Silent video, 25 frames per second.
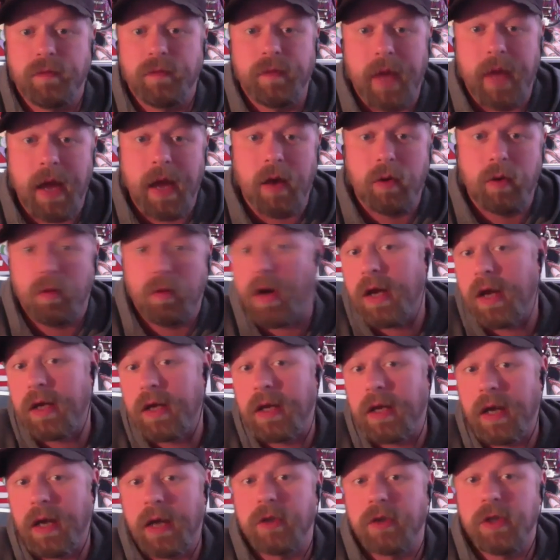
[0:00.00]
Now I
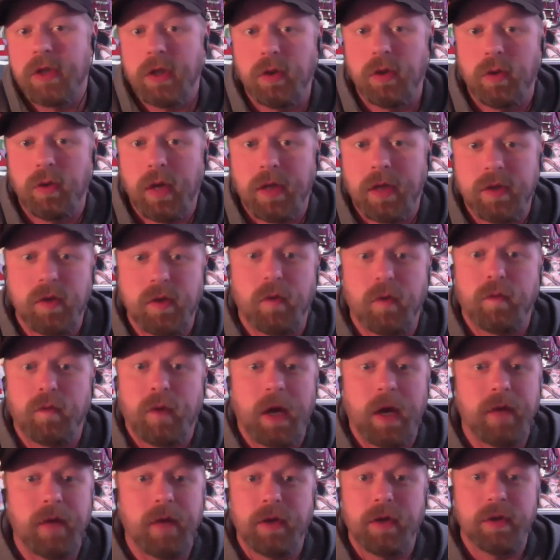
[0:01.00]
can actually do that. Still
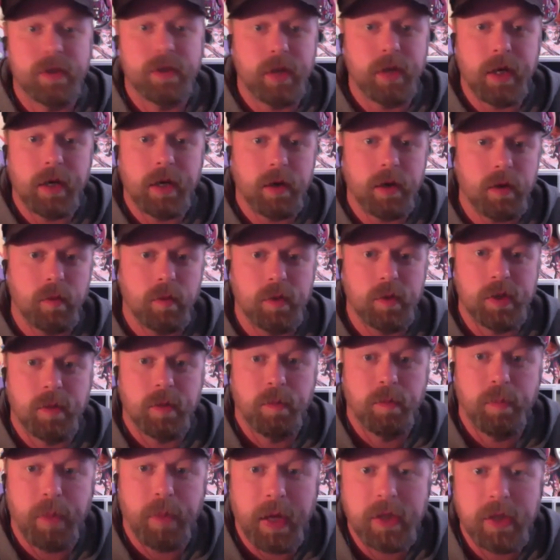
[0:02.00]
5 years later, it was
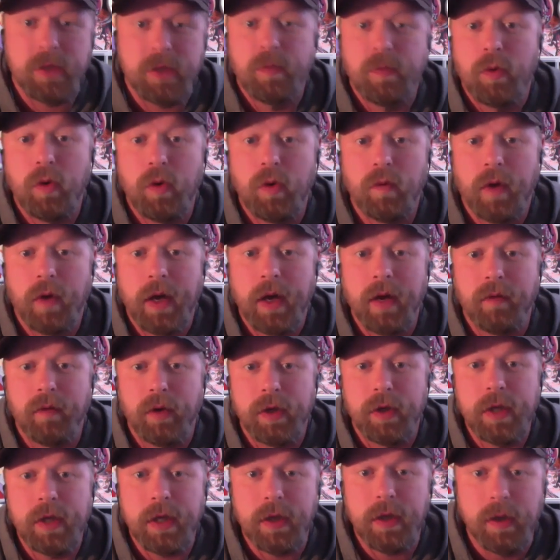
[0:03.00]
the best move I ever
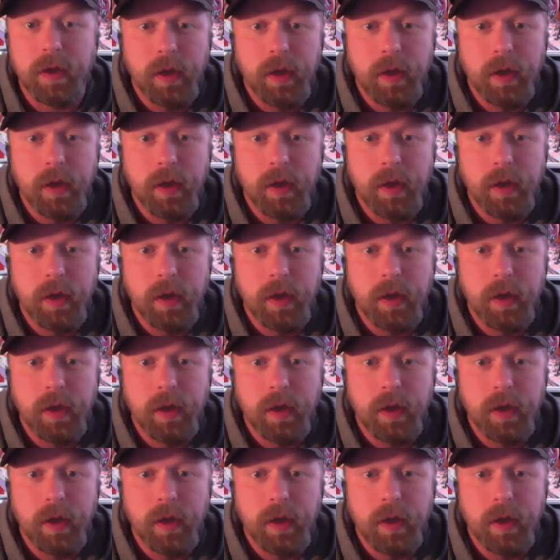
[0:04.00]
did.